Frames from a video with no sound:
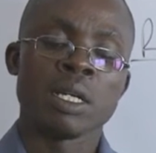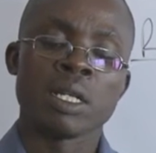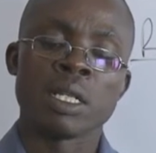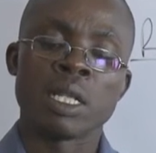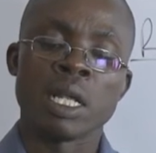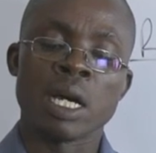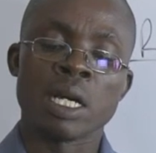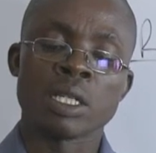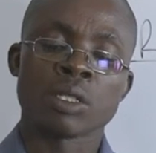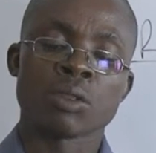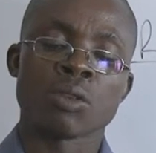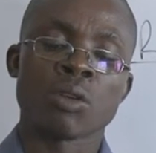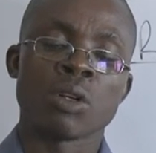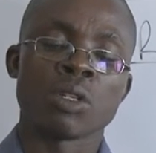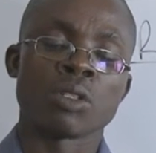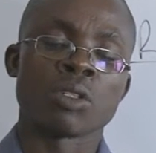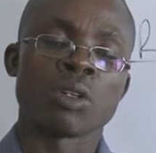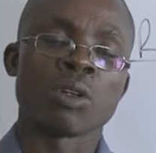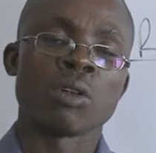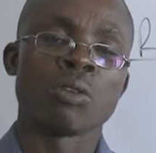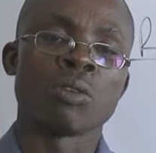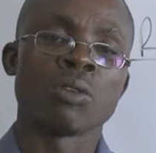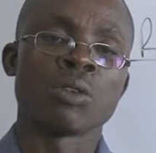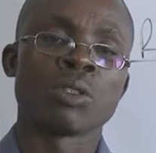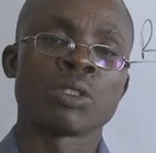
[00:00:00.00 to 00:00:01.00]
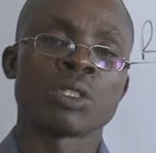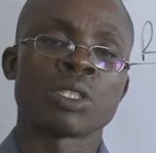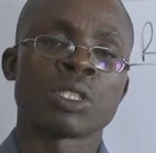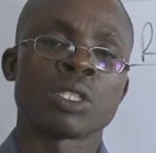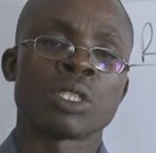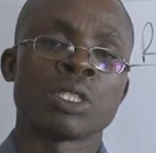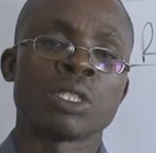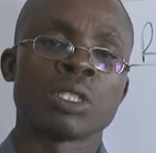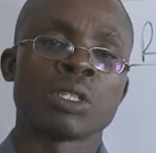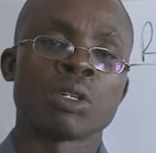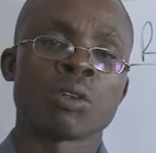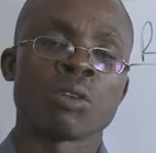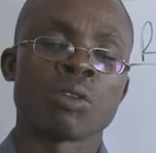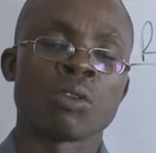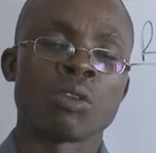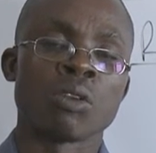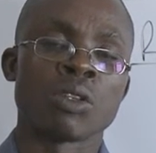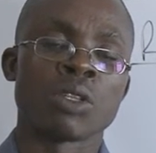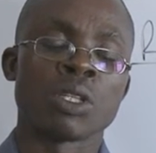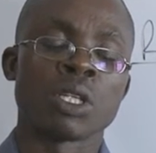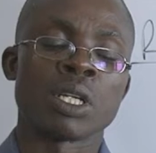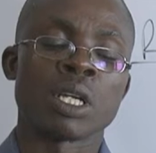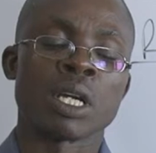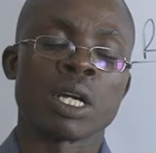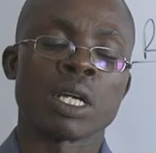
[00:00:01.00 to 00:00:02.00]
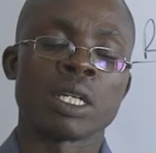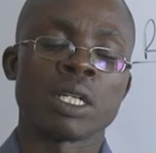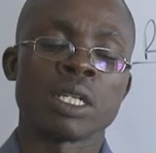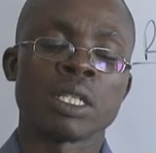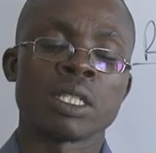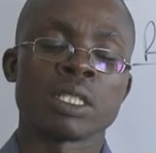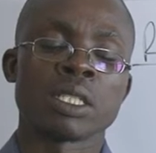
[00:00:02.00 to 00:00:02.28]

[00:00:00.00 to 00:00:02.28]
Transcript: That loose clothing can